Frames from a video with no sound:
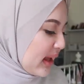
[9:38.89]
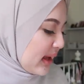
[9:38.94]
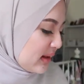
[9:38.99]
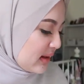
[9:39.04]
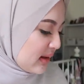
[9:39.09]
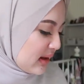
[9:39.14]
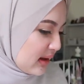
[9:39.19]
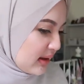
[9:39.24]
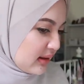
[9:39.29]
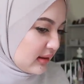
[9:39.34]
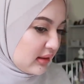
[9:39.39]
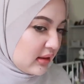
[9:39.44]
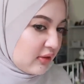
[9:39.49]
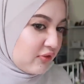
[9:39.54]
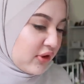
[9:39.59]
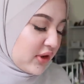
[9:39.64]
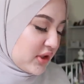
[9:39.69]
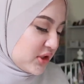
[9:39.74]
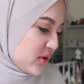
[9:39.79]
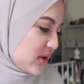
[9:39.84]
And then, the
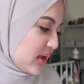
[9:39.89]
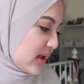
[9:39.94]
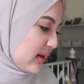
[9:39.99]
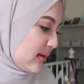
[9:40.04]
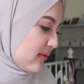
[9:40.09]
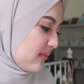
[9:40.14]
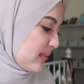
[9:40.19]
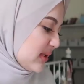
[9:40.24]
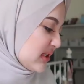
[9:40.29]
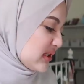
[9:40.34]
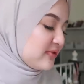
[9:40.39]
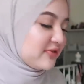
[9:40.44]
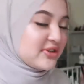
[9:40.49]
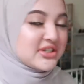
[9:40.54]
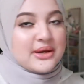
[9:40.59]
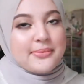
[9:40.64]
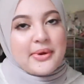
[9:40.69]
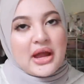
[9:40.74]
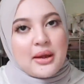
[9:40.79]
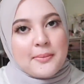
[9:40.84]
foundation. Okay. Masa first
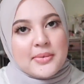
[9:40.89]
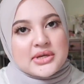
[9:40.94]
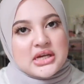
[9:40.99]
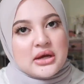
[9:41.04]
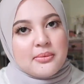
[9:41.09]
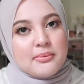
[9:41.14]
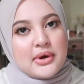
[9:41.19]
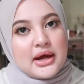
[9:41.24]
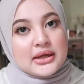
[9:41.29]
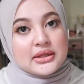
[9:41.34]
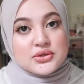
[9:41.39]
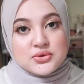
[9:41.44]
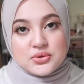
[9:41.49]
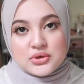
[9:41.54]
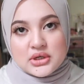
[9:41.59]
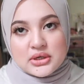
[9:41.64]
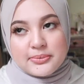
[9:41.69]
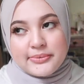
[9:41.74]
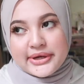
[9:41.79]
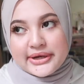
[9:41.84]
I pakai macam, I tak
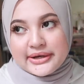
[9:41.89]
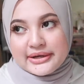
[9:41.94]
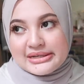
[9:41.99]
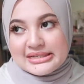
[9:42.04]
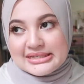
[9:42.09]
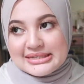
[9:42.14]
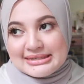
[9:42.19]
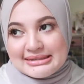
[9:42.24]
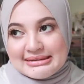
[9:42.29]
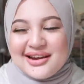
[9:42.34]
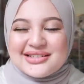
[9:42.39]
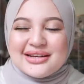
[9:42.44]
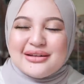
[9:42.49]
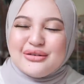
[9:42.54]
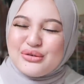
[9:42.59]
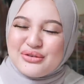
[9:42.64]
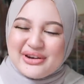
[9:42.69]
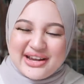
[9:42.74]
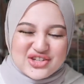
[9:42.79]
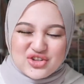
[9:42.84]
suka because doesn't
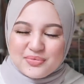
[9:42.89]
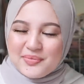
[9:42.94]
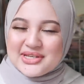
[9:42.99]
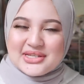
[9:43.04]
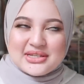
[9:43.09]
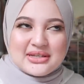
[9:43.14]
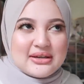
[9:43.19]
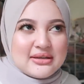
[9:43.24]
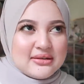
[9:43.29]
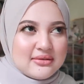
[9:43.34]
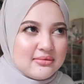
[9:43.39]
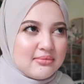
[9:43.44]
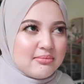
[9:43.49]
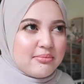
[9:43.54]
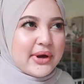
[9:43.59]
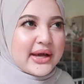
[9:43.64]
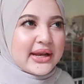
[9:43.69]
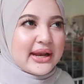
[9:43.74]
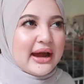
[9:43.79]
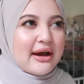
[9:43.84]
look nice on my skin.
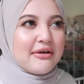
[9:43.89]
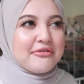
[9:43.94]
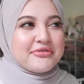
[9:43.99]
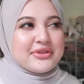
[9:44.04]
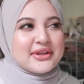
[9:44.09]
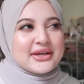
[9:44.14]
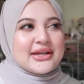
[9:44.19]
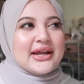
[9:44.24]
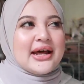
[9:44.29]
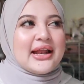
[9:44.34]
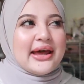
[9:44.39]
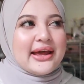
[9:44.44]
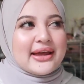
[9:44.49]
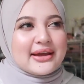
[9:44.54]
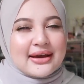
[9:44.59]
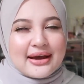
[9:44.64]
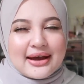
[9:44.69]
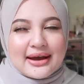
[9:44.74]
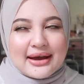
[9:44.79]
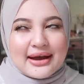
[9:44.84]
But after dah
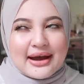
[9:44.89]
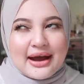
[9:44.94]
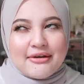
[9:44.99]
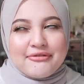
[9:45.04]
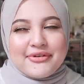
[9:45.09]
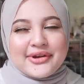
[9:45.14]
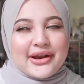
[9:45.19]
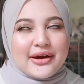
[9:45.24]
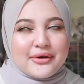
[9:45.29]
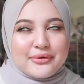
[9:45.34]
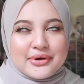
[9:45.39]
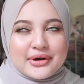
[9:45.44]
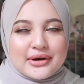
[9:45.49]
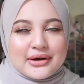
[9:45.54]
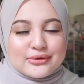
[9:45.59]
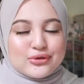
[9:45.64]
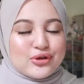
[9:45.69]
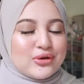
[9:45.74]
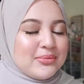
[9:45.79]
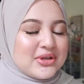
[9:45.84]
like half an
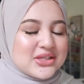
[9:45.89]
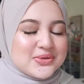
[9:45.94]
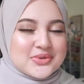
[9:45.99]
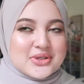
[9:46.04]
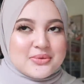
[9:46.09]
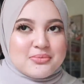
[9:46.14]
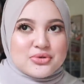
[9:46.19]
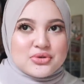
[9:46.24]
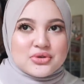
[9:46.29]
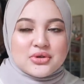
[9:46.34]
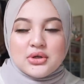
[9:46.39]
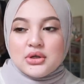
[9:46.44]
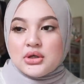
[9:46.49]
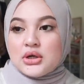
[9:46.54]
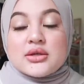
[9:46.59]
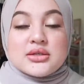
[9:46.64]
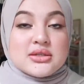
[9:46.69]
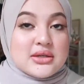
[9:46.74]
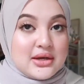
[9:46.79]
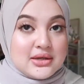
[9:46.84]
hour, 20 minutes macam tu,
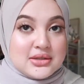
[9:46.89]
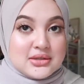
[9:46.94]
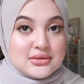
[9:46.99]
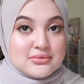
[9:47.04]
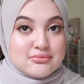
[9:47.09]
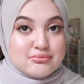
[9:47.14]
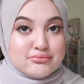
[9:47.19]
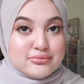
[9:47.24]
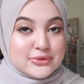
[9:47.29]
it's nice.